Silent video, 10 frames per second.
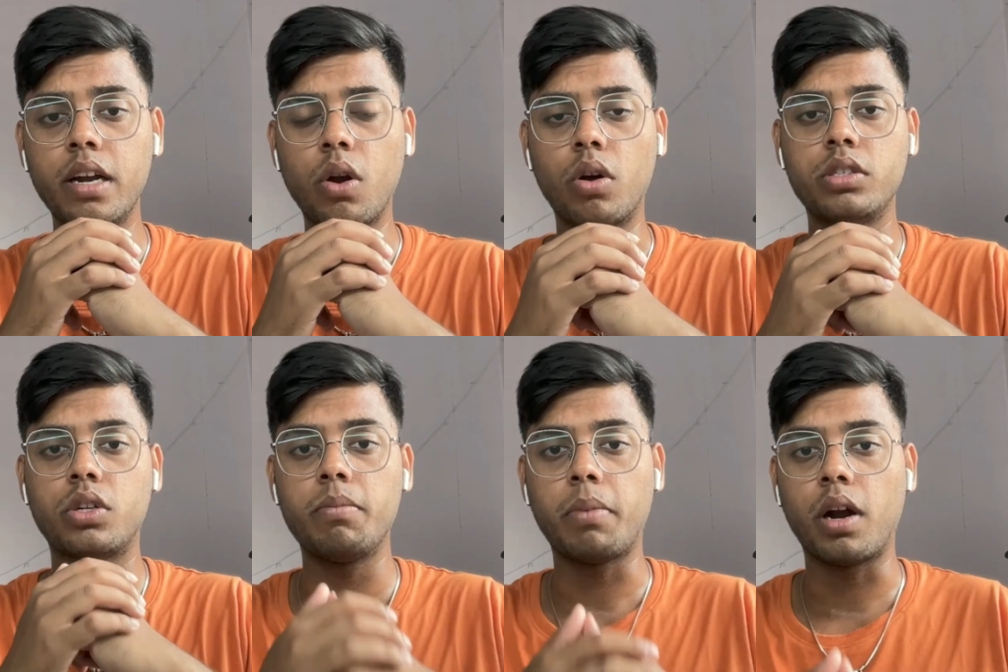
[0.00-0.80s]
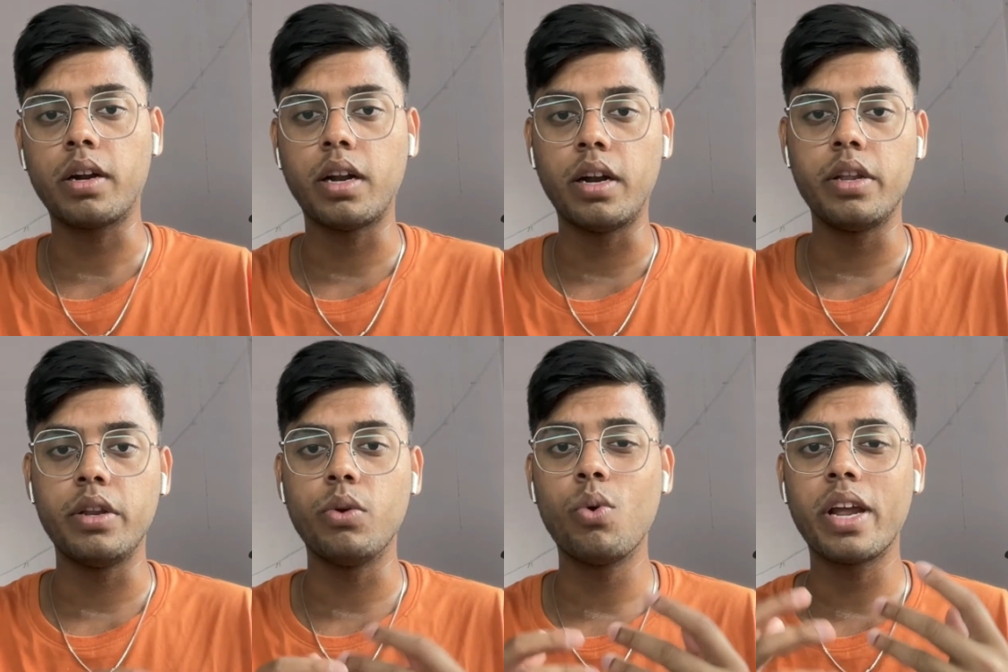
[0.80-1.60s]
launched on Product Hunt, and
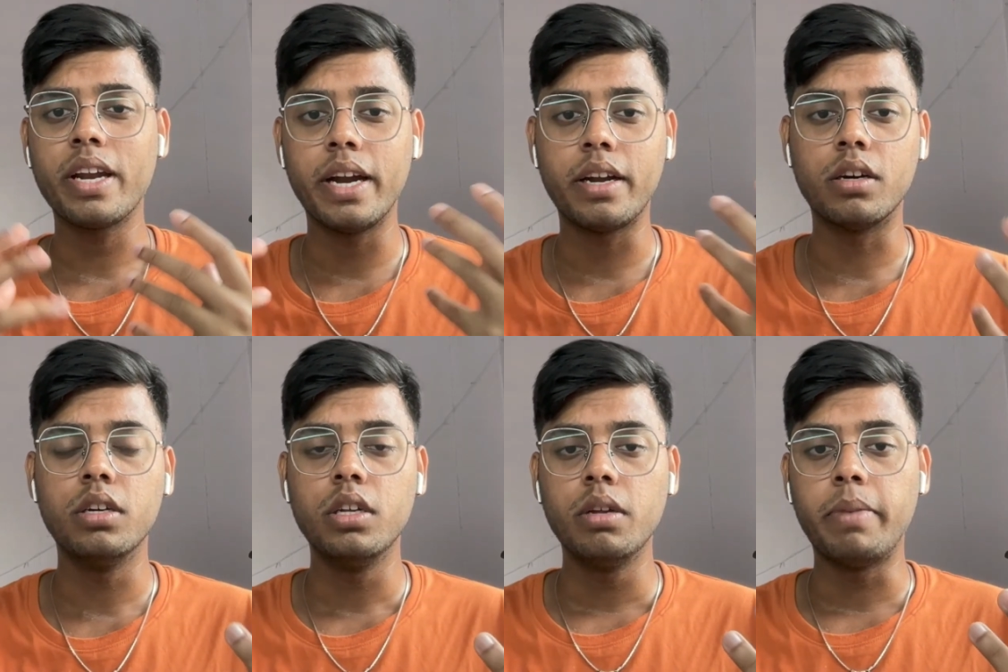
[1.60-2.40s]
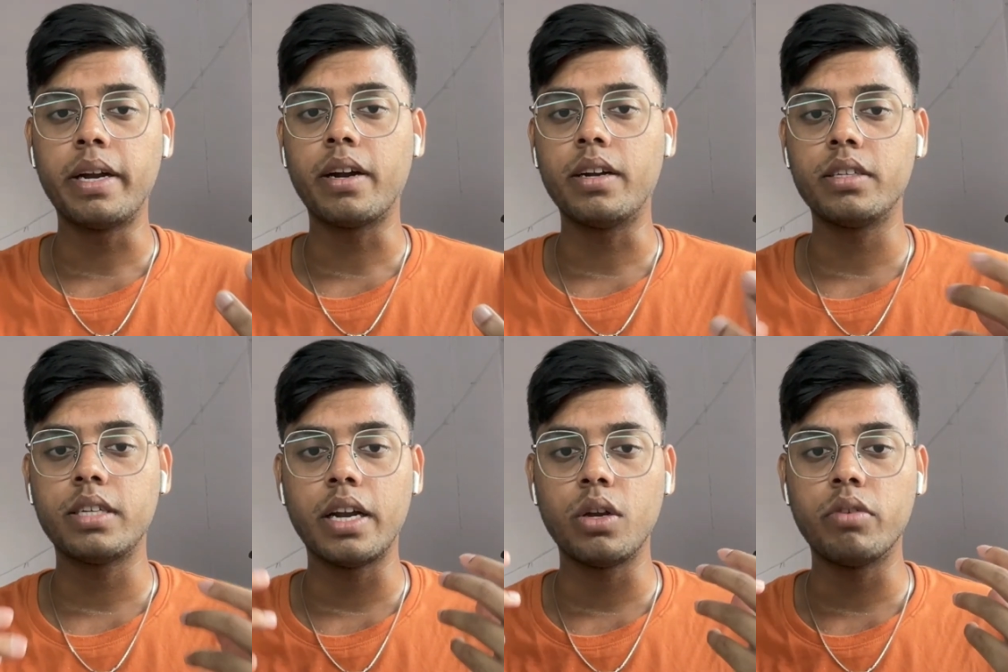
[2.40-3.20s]
you can get a better
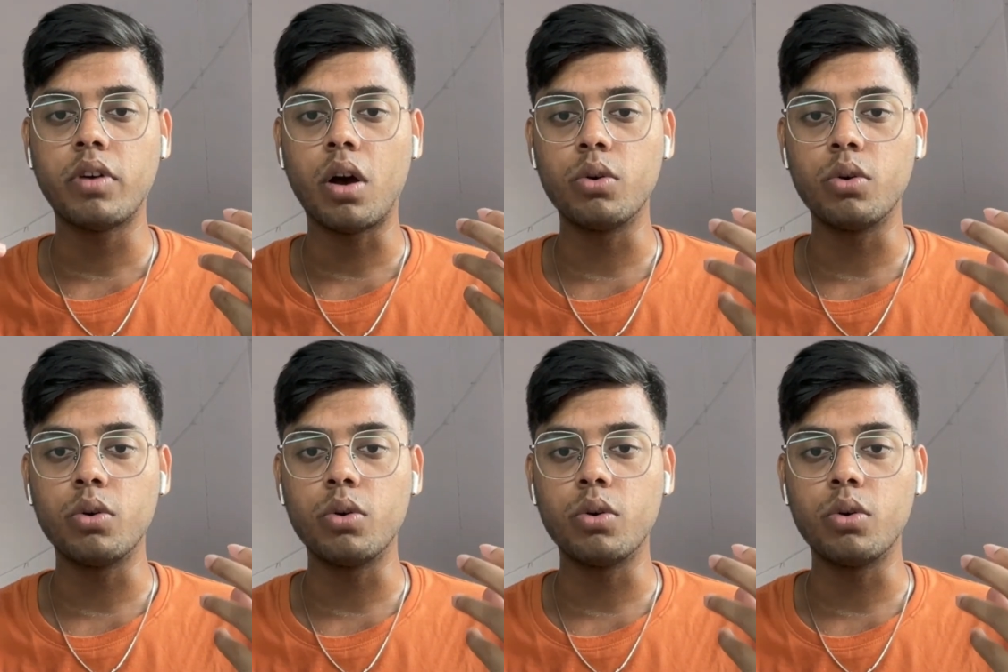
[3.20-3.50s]
understanding of how